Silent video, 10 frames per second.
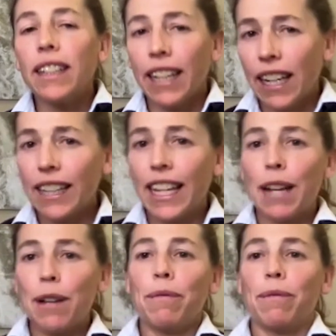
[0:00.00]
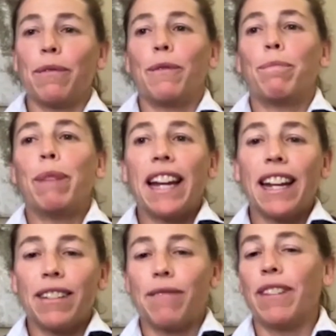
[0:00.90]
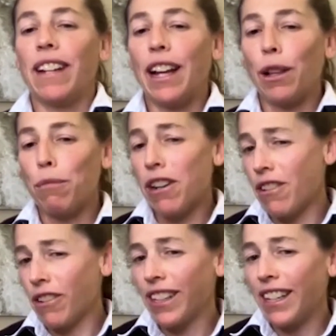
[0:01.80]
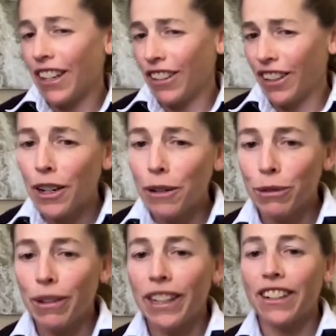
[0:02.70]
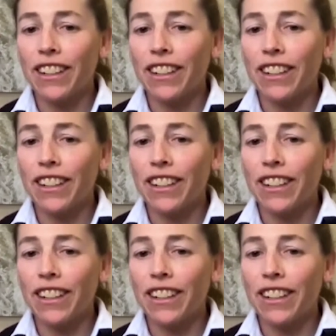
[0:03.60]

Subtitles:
yeah, they bite elbows and earlobes while you're